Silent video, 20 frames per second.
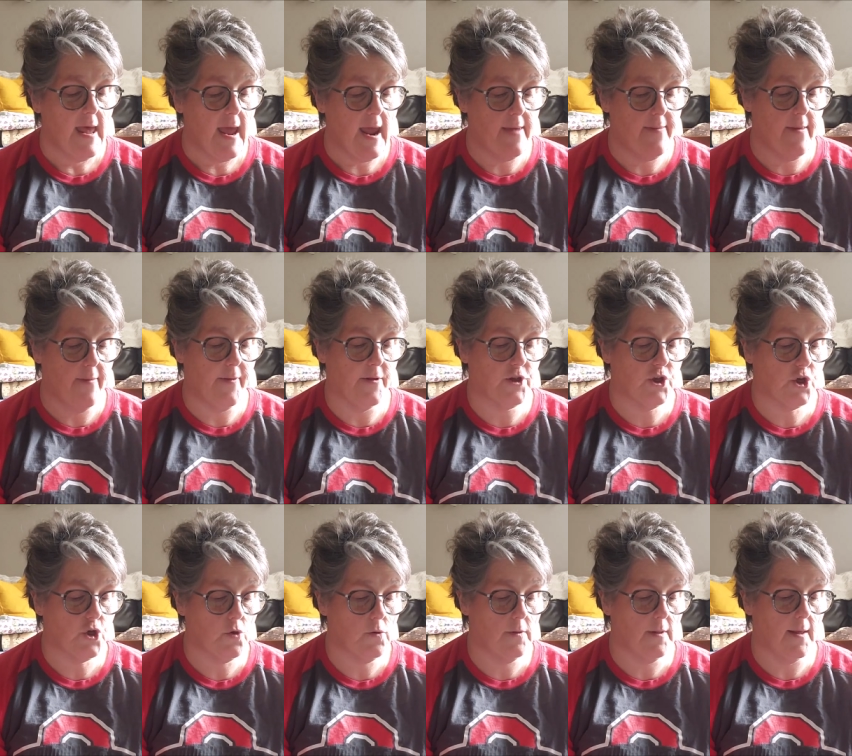And then the
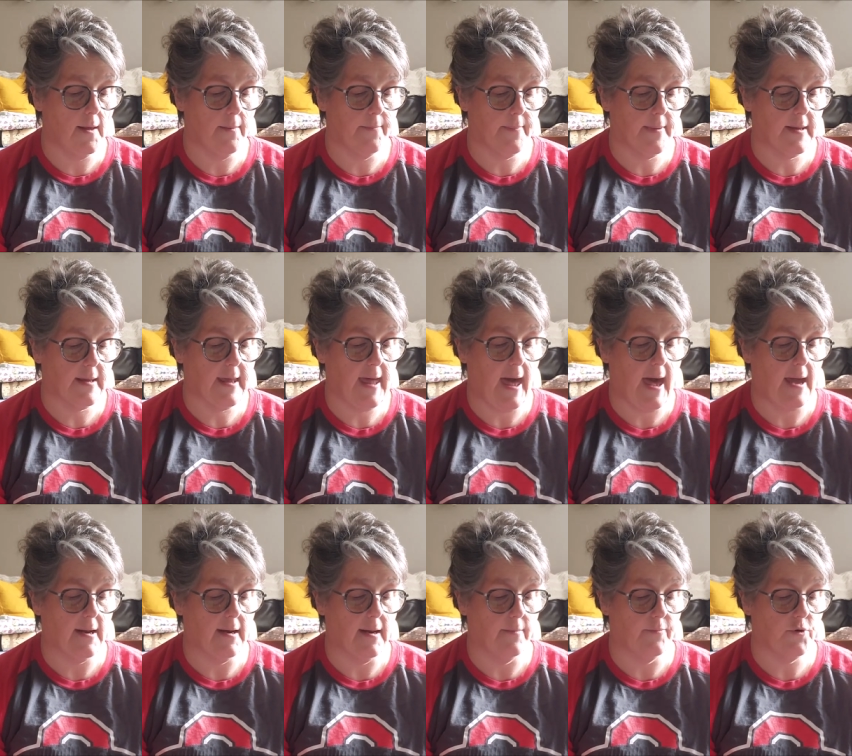tulip
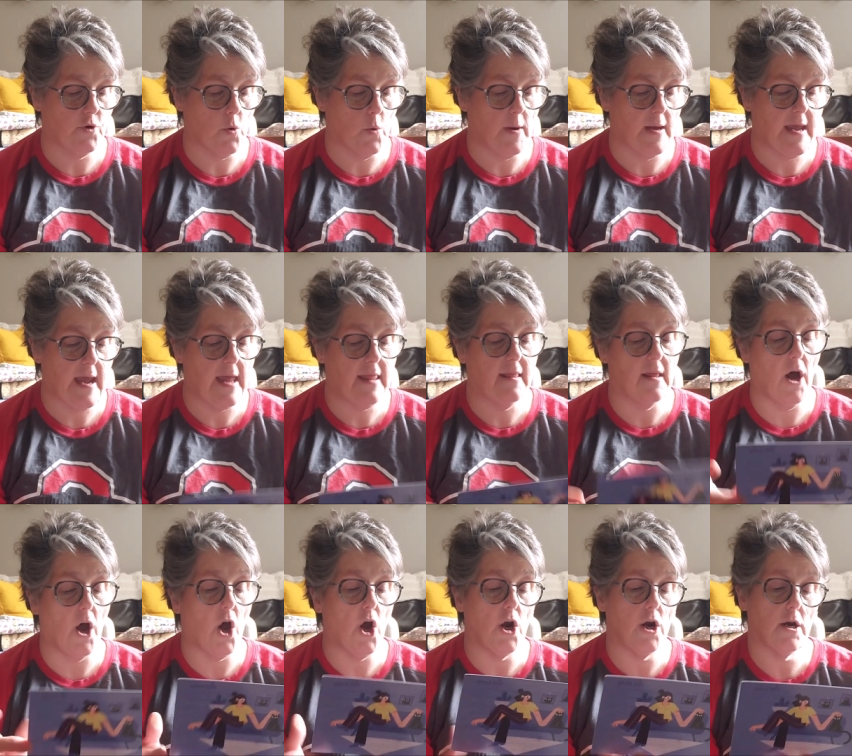catnip toy. And
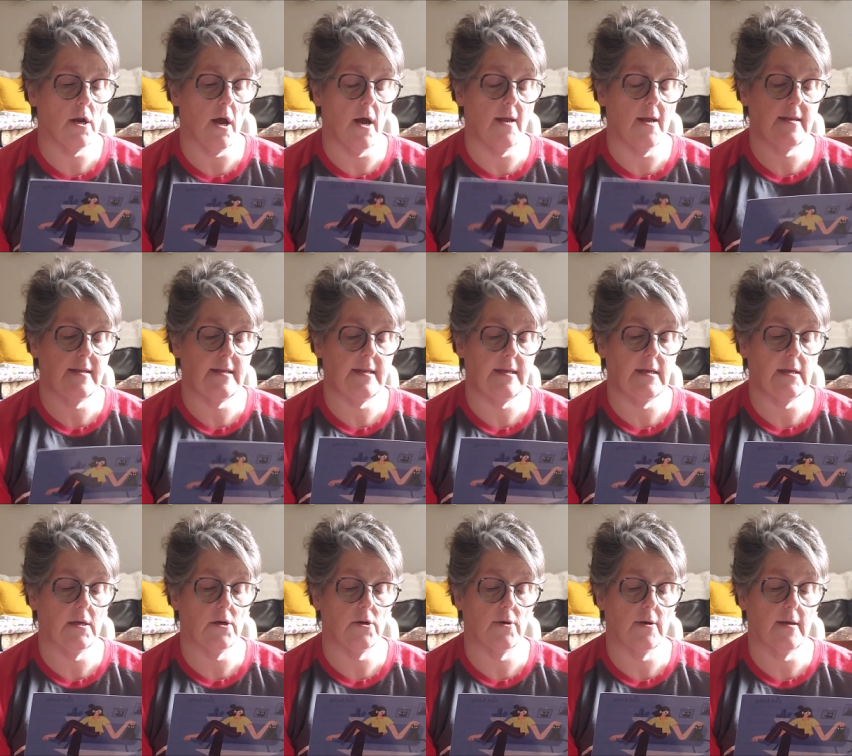the art on
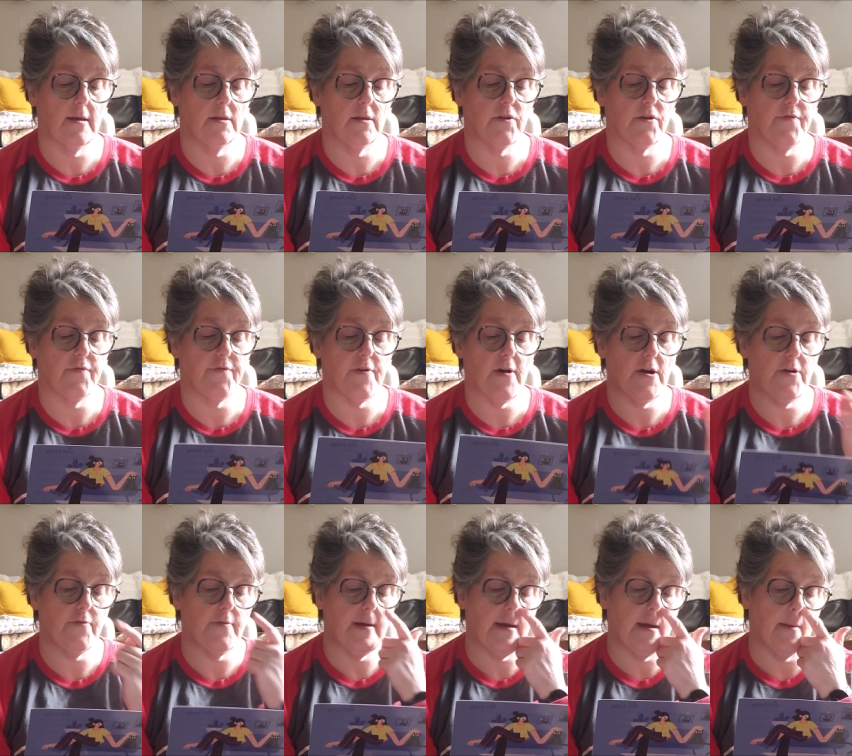here is
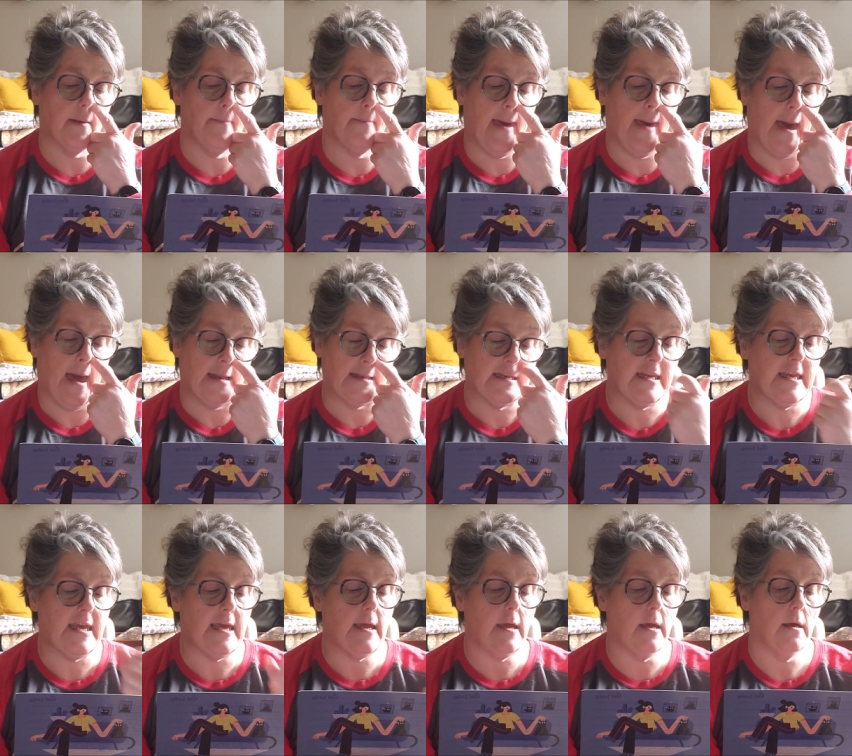Frederique
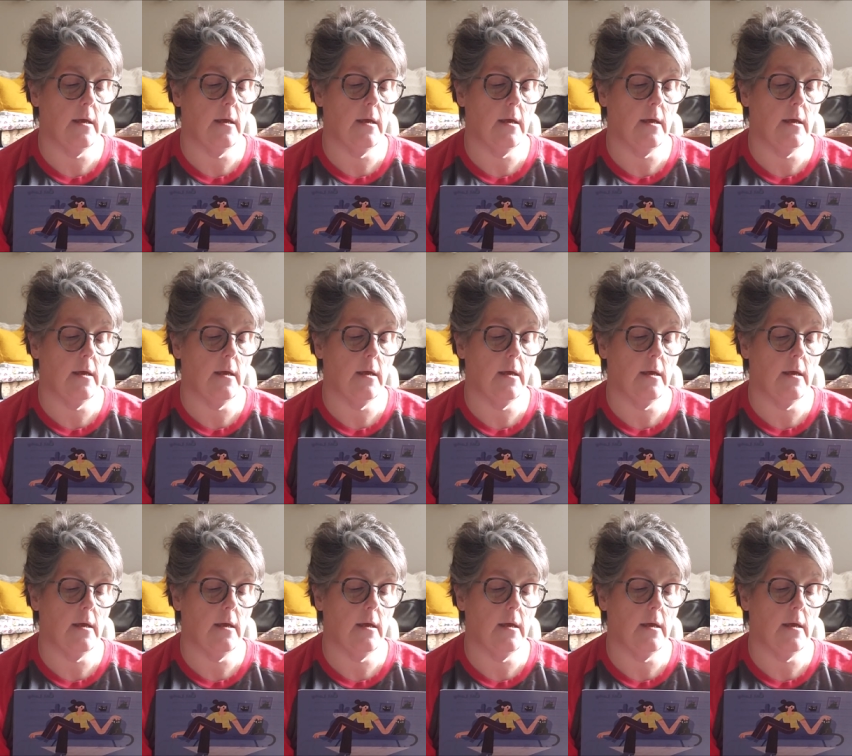Matti.